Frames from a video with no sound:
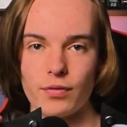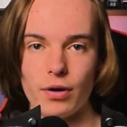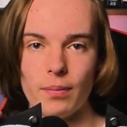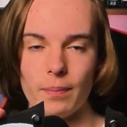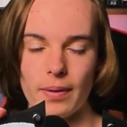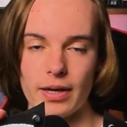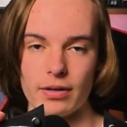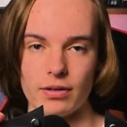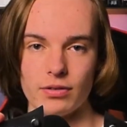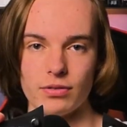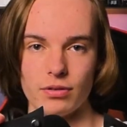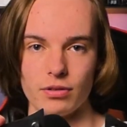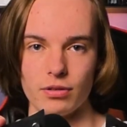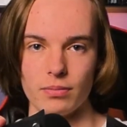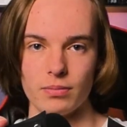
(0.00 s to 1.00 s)
got
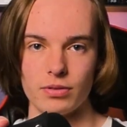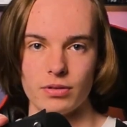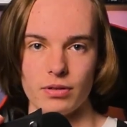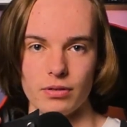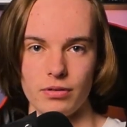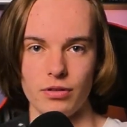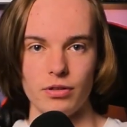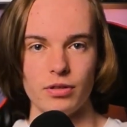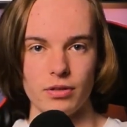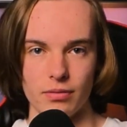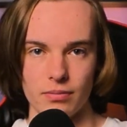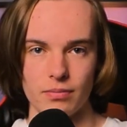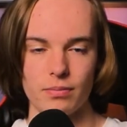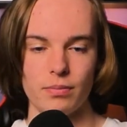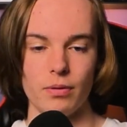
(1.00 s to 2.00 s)
magnets on them, so you
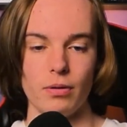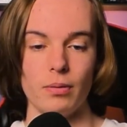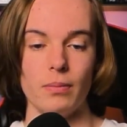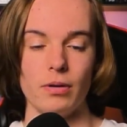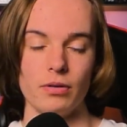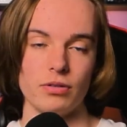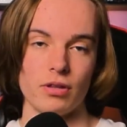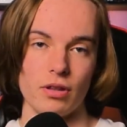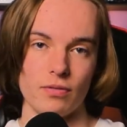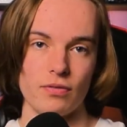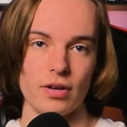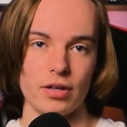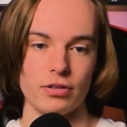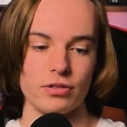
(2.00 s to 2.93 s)
can put them onto the face